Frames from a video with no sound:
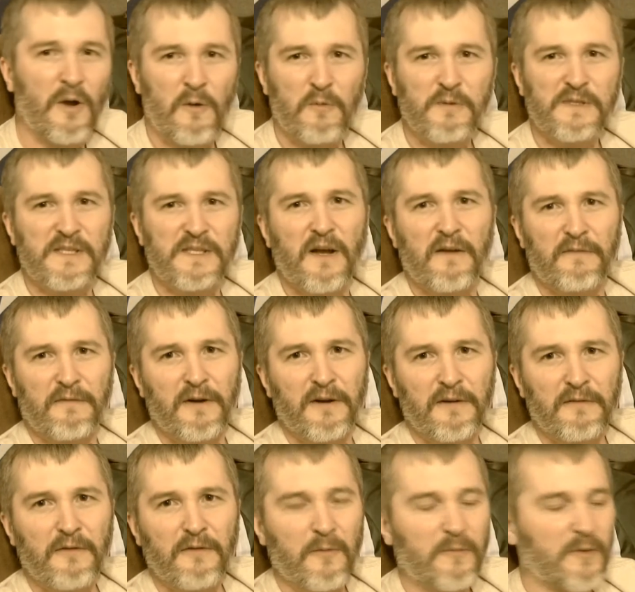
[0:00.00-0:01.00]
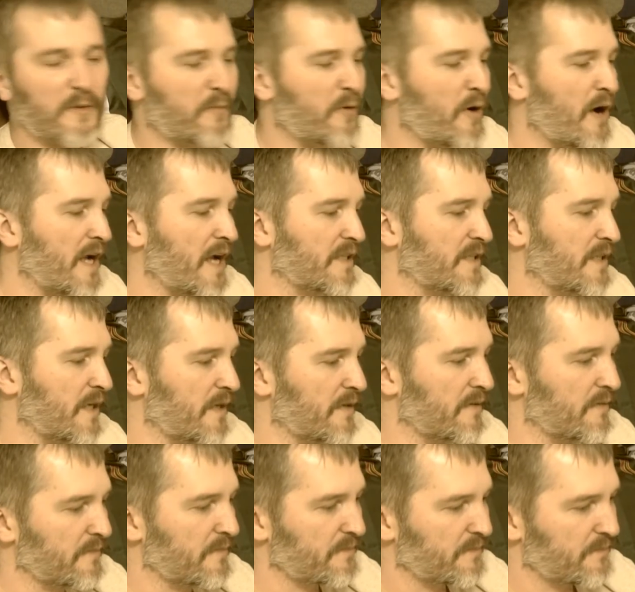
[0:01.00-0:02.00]
was suffering from
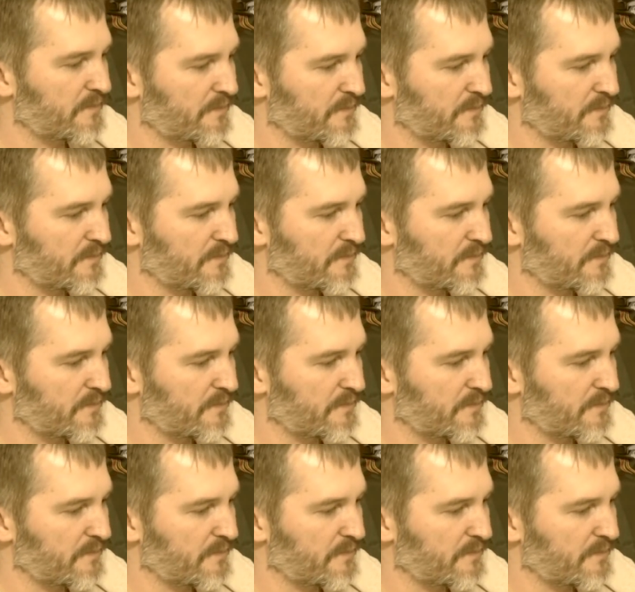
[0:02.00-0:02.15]
depression.